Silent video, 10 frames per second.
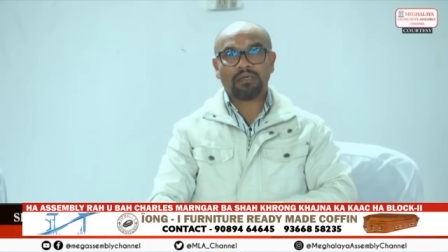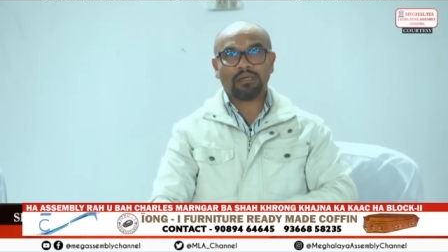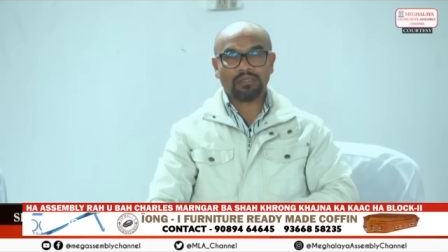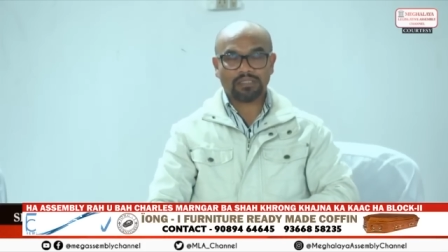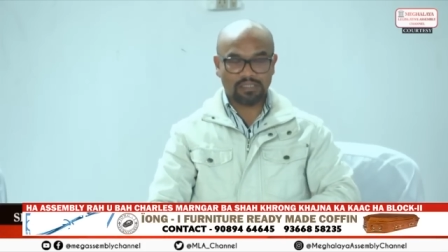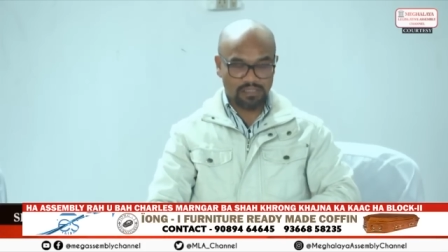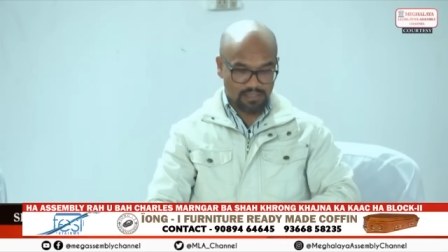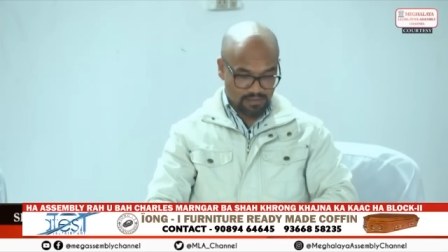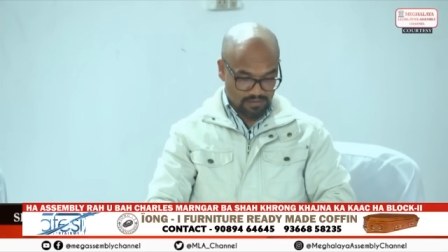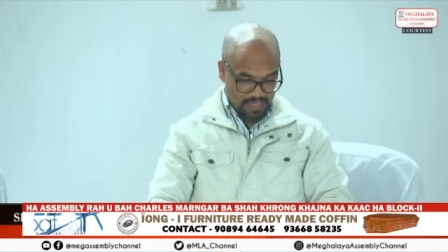sir,
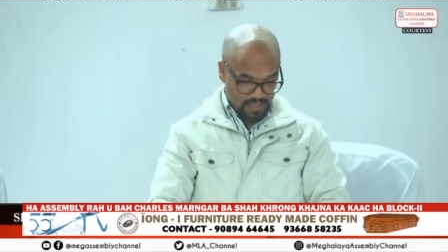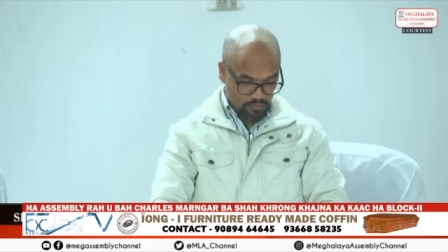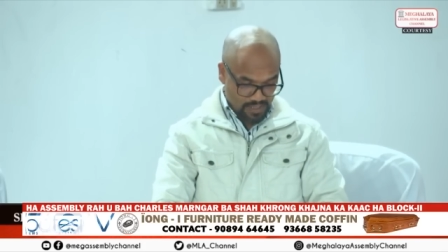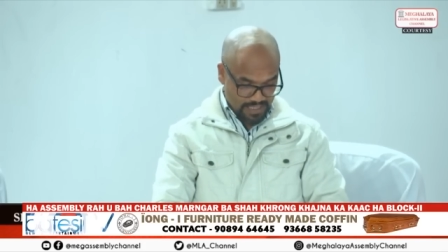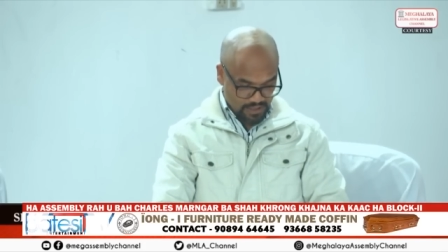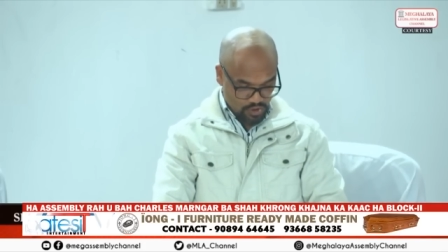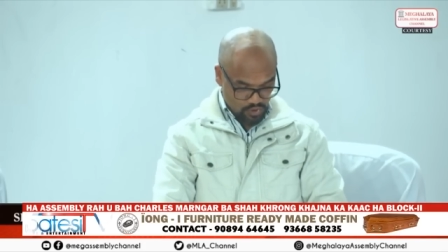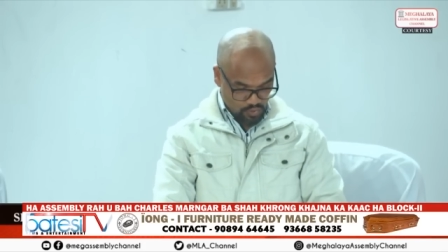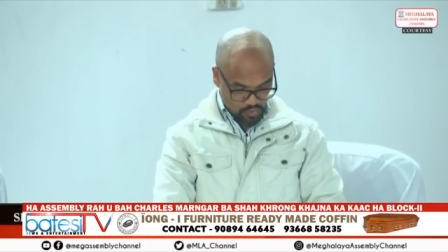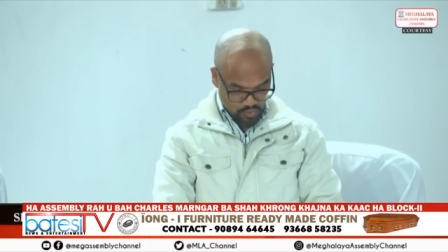I would like
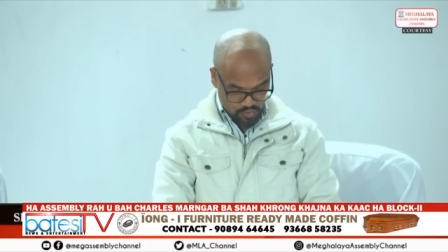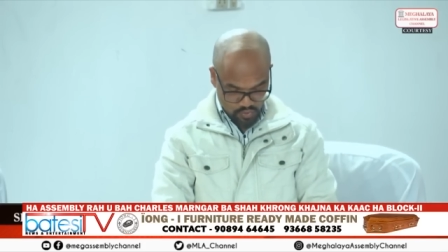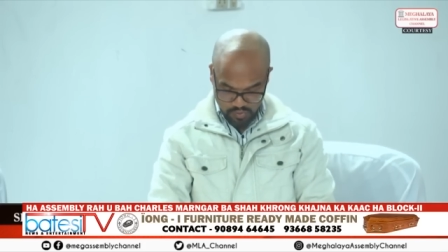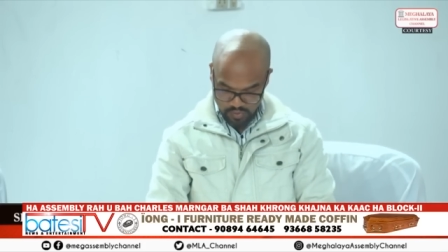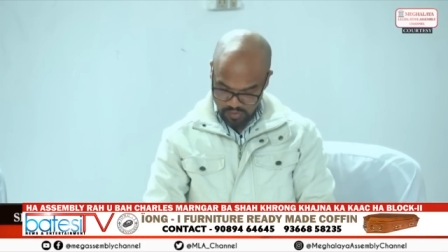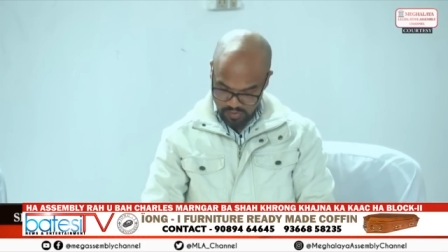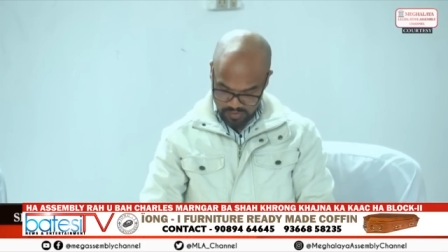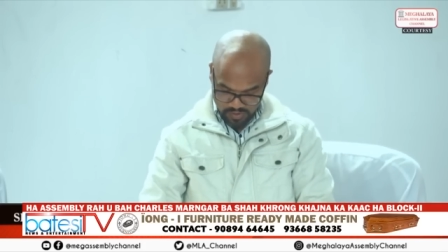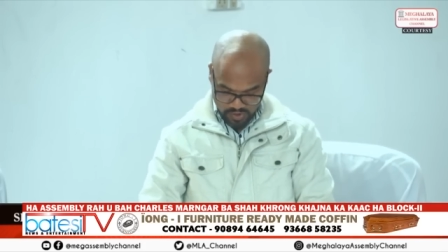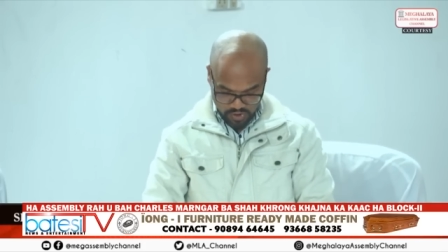to
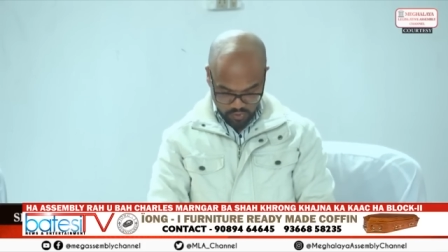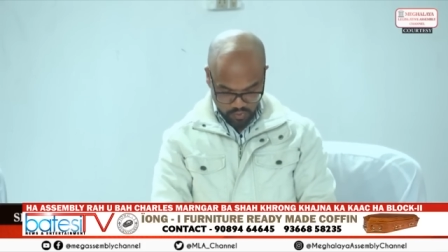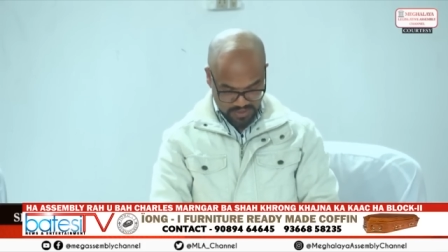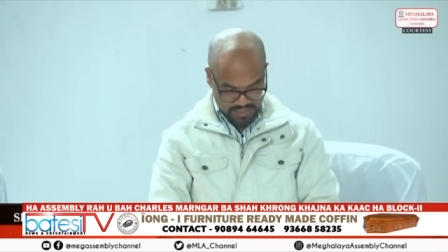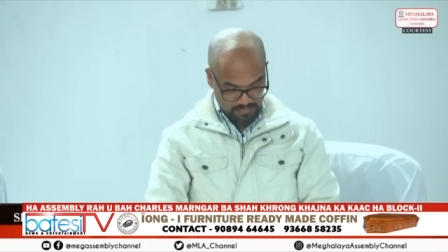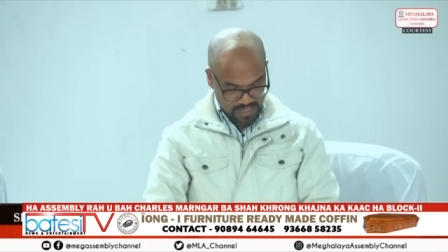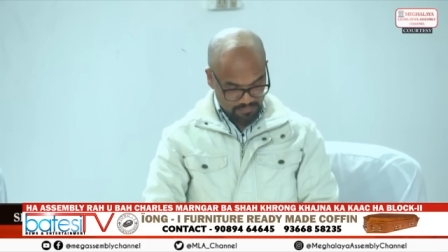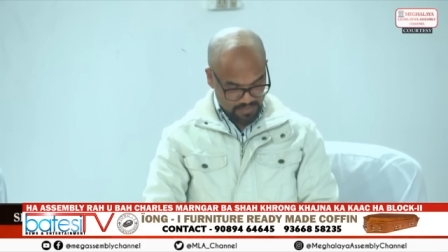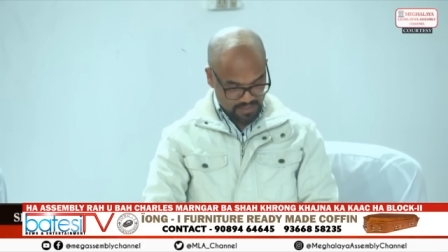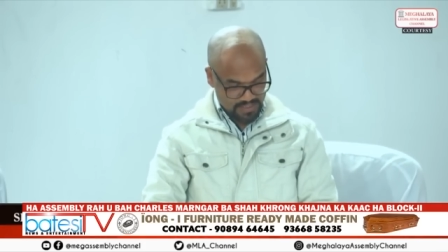show this map
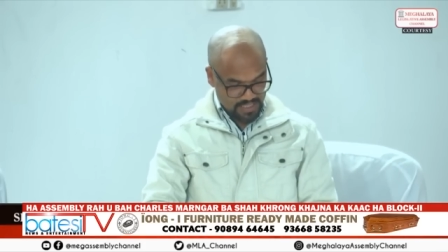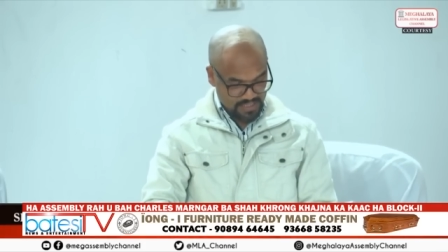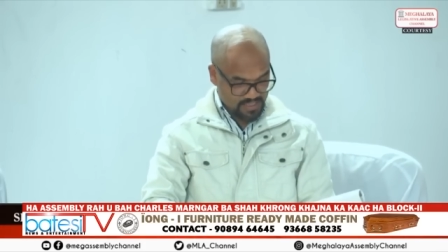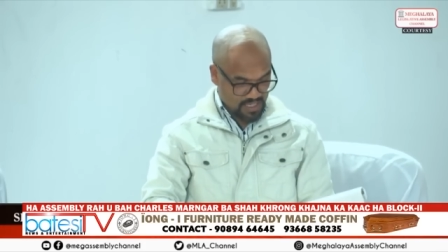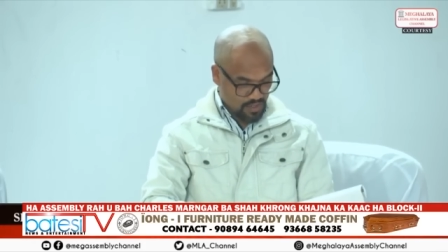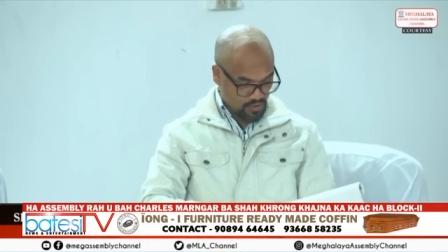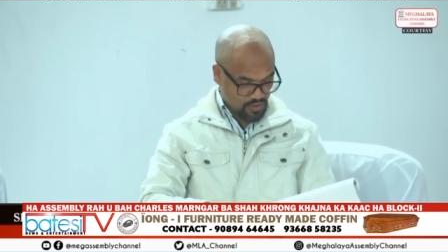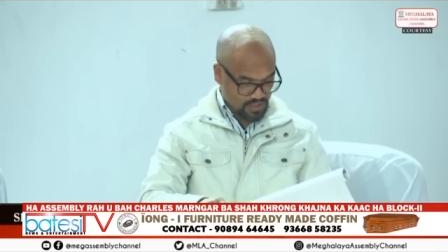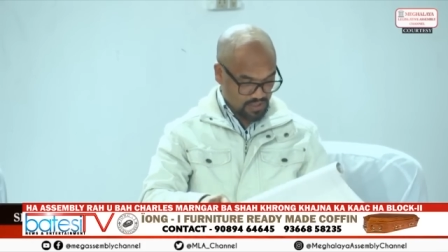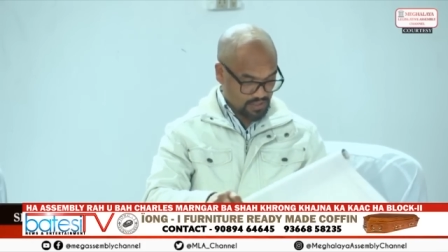inside this house,
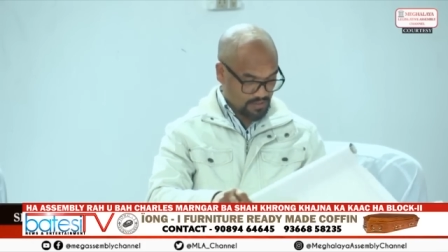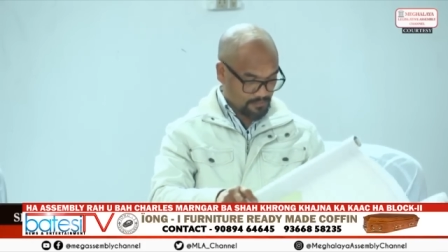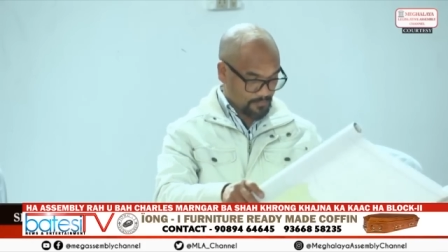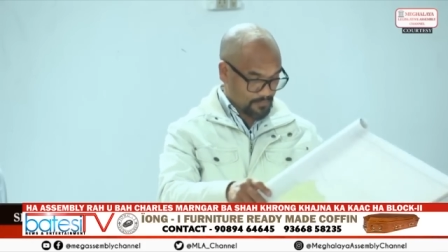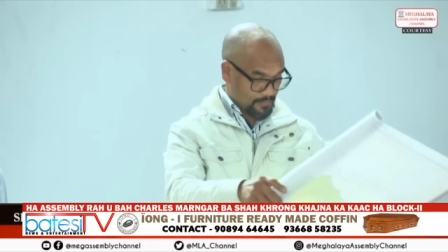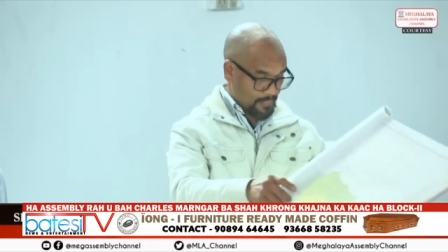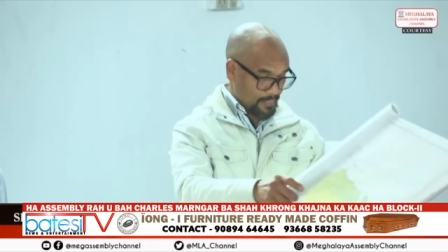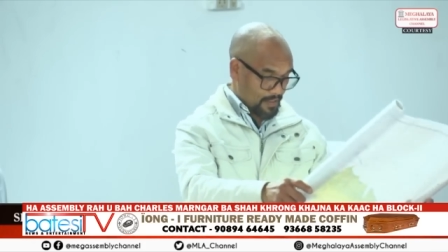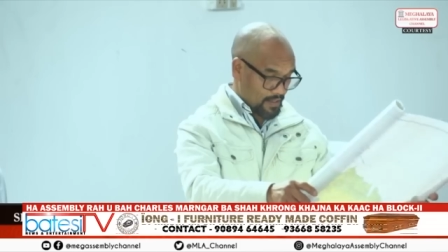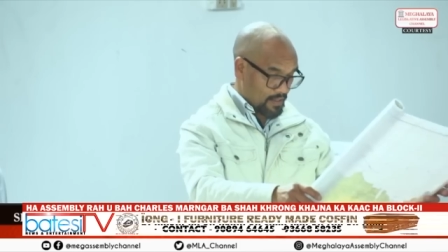sir,
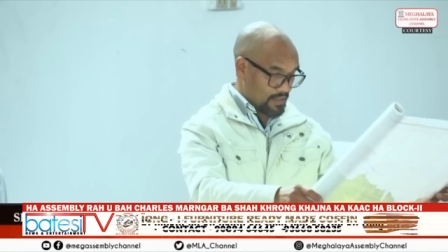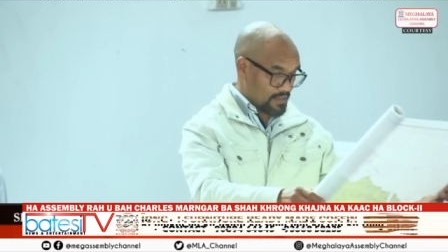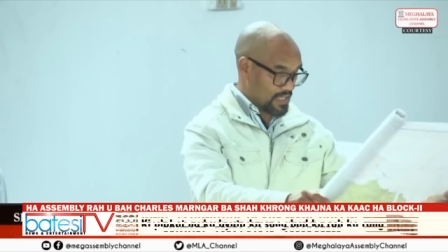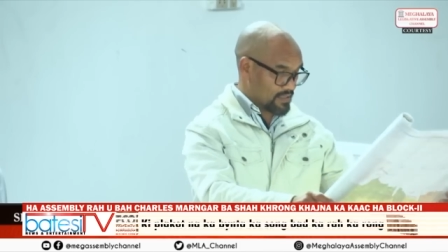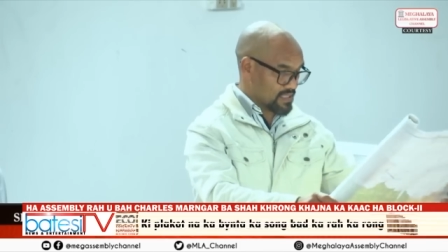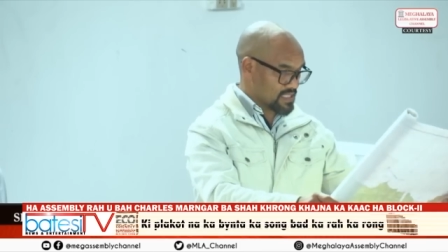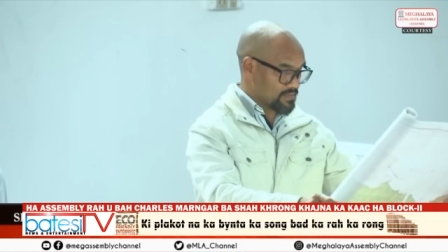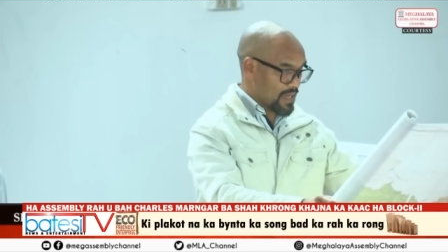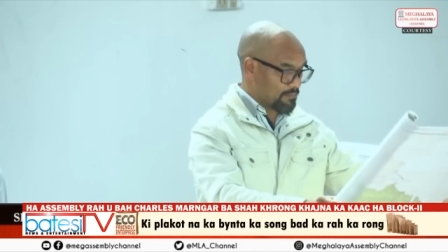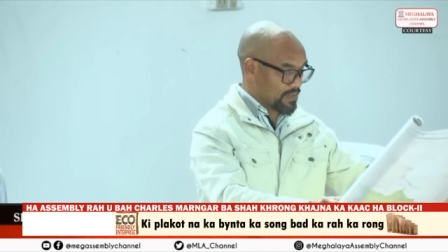that this
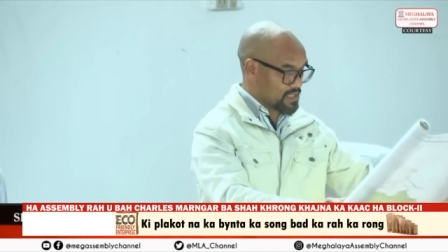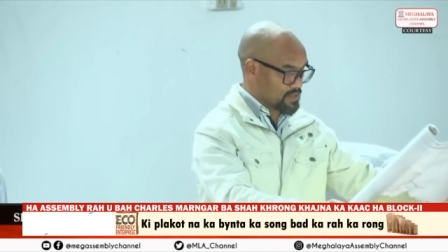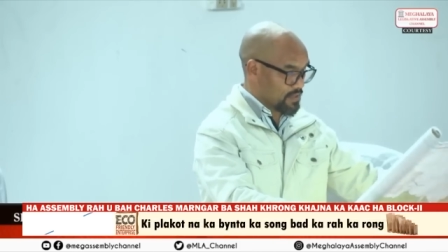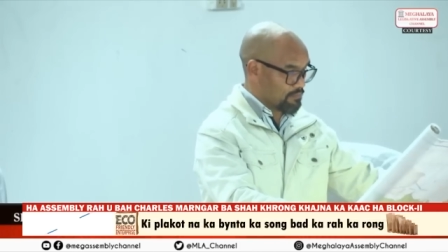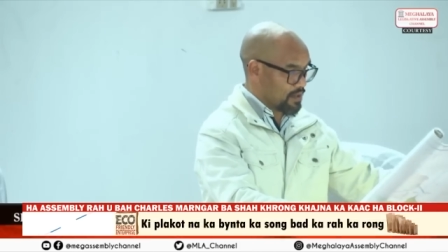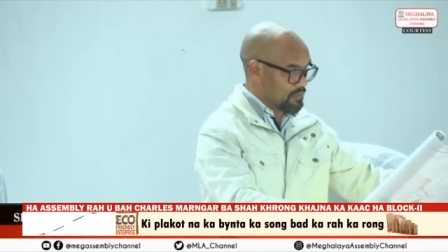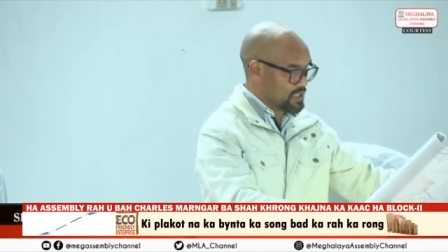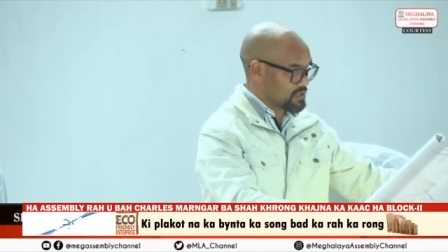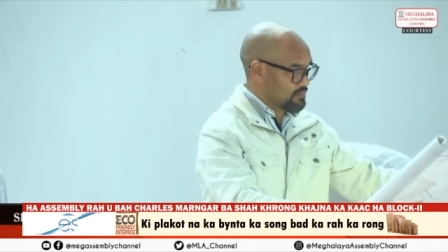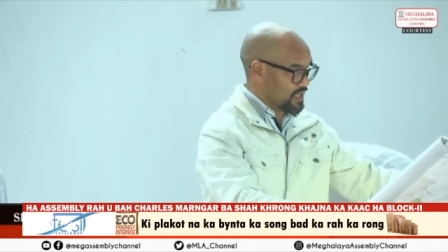map is being
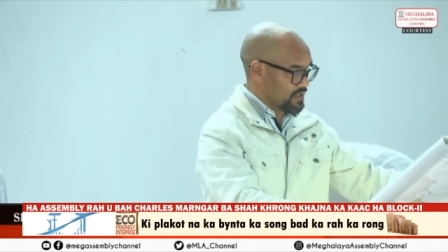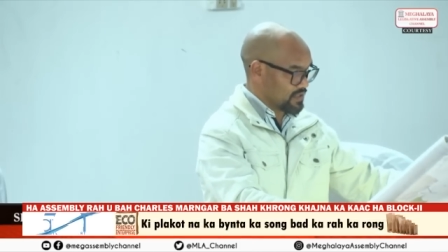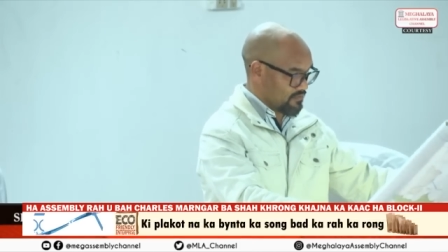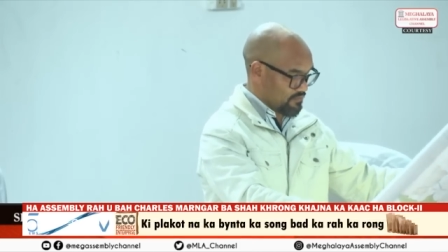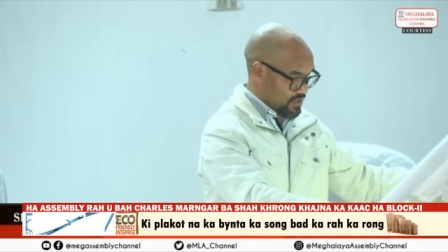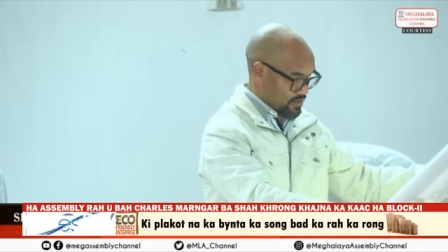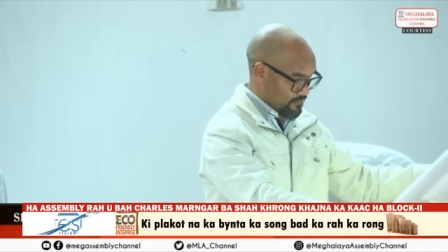published by the government of